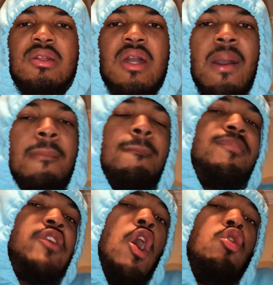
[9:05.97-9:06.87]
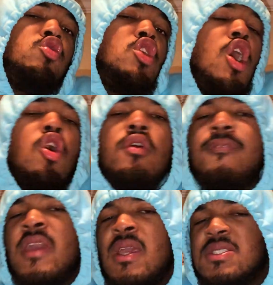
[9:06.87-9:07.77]
I don't know if
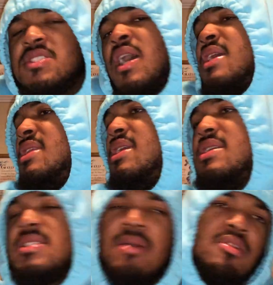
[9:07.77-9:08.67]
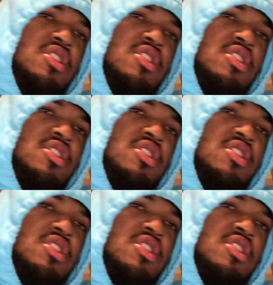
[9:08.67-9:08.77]
he's Chinese. I'm gonna